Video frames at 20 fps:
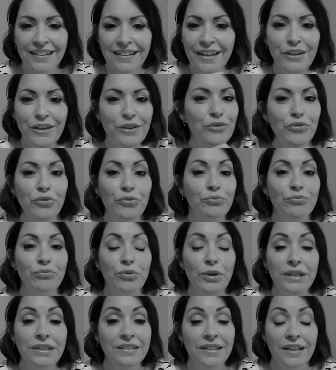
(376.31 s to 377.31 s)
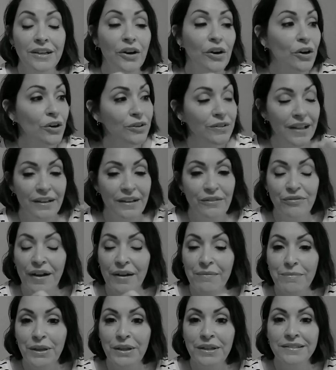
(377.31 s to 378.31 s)
that you've written and heard like
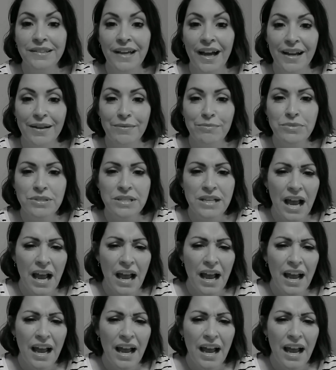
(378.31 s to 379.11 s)
5 million times,